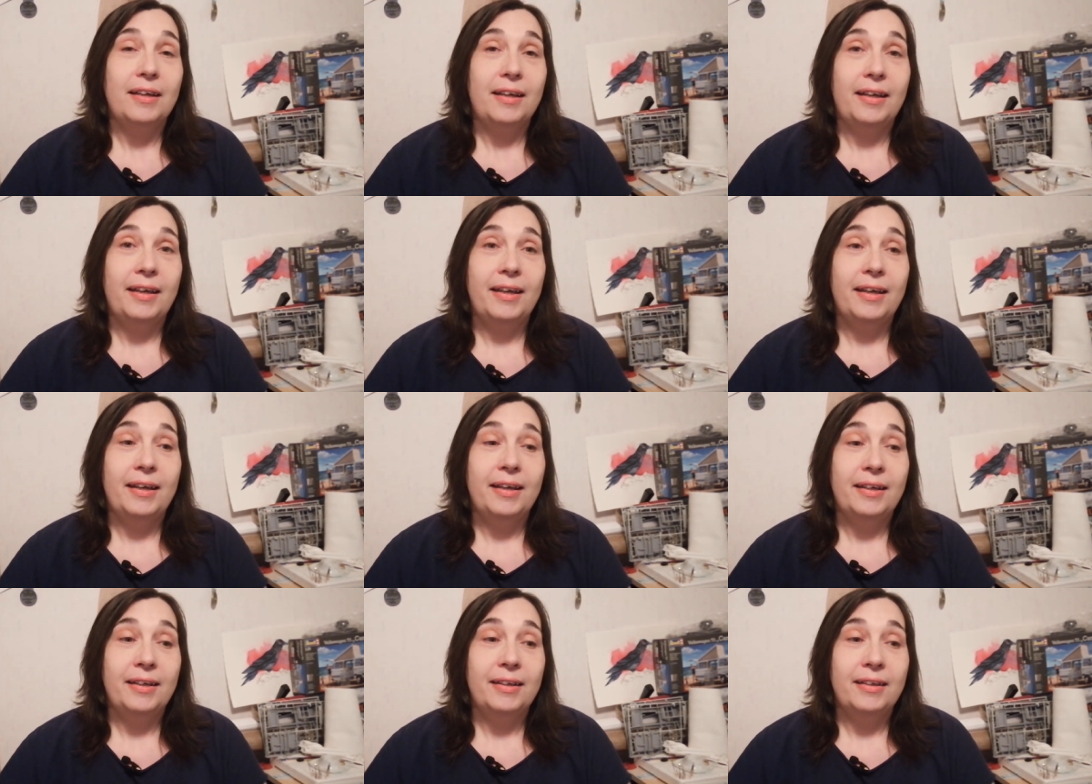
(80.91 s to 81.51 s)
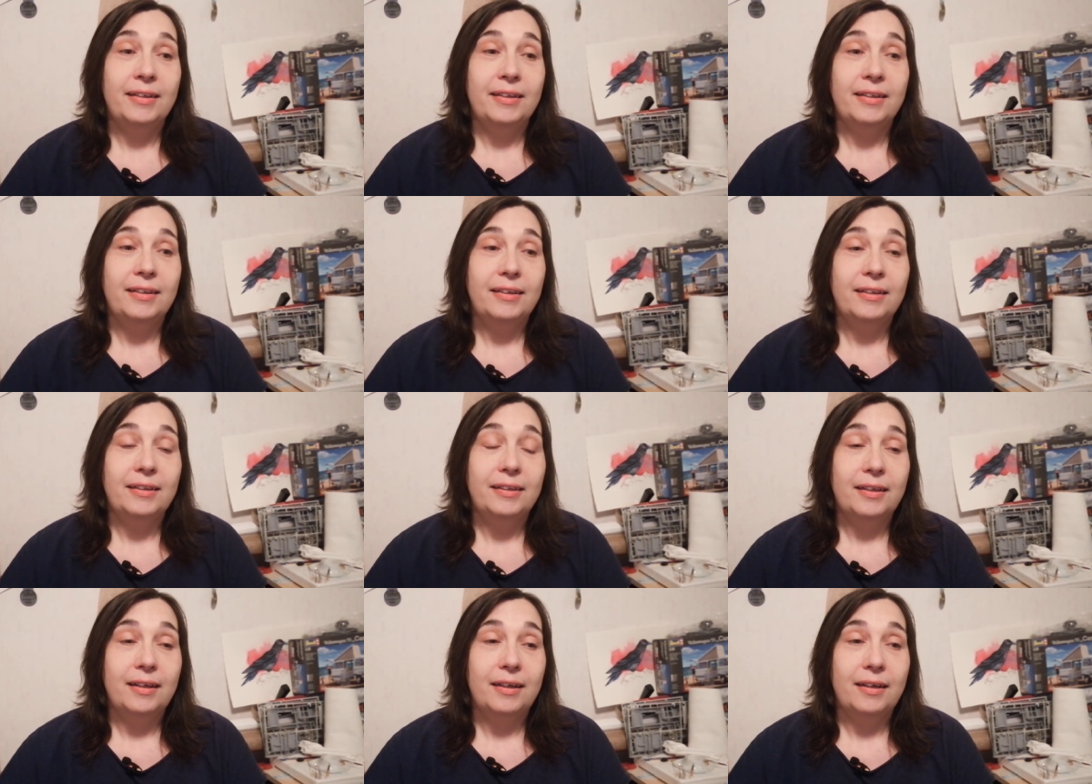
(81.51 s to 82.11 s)
And
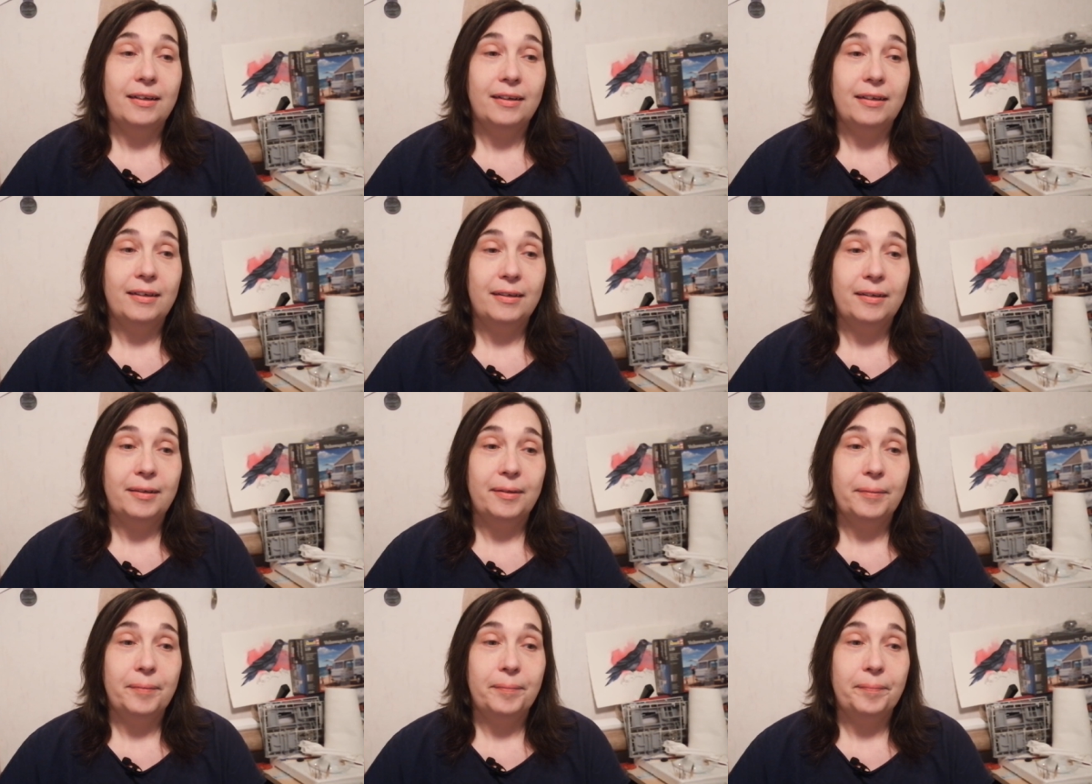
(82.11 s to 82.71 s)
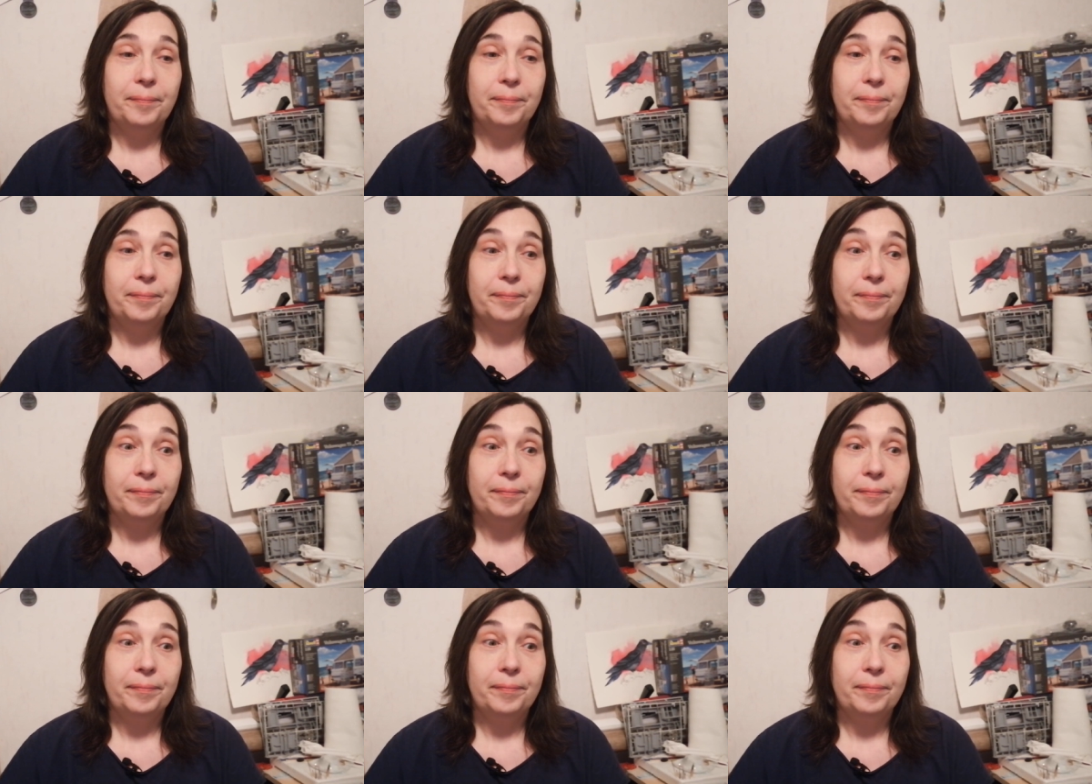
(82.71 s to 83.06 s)
I